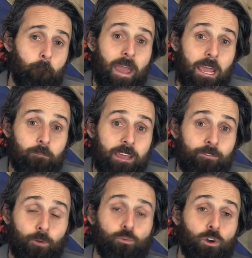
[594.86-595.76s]
Maybe
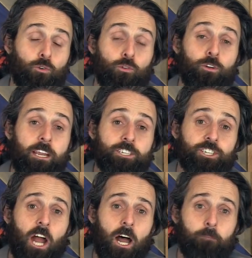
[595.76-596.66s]
the recruiting
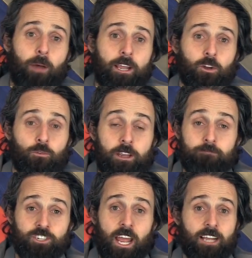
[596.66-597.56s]
job by
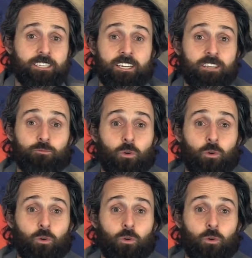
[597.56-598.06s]
Kareem Jackson is